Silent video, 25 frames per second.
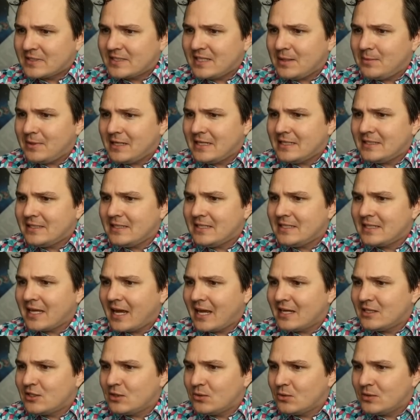A CBDC
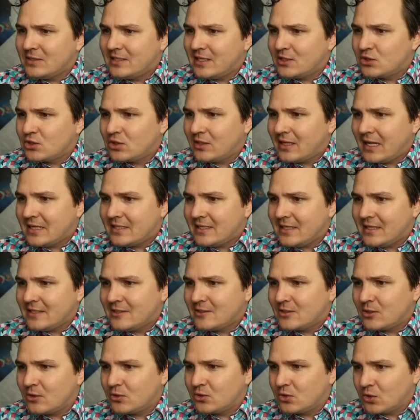tied to a digital ID
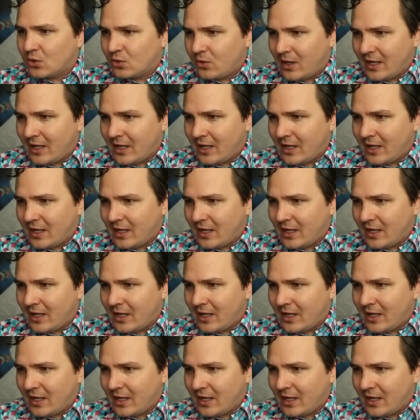and social